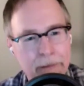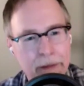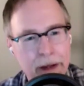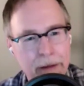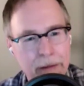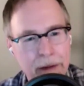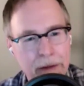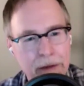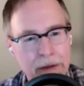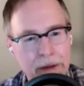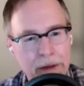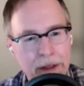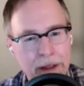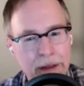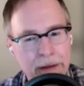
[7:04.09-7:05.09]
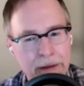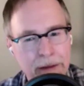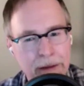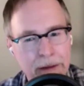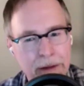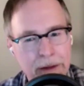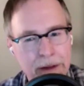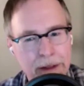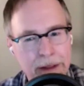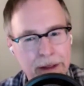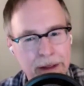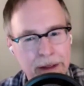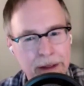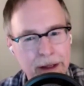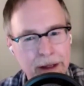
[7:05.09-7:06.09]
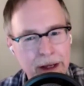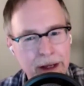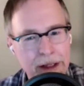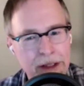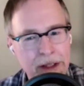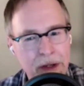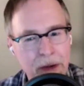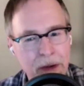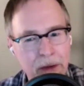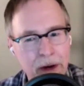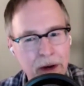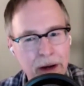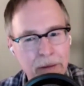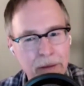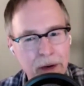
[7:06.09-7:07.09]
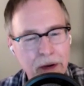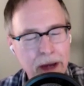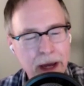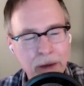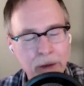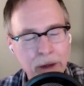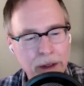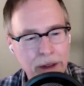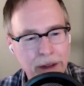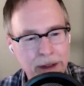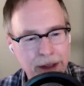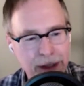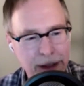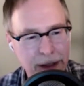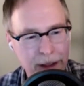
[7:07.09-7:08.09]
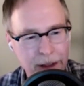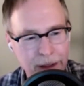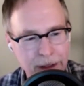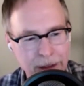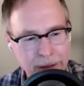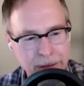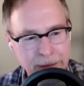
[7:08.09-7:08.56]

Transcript: yeah, absolutely, absolutely. So, um, okay, well, let's yeah, uh,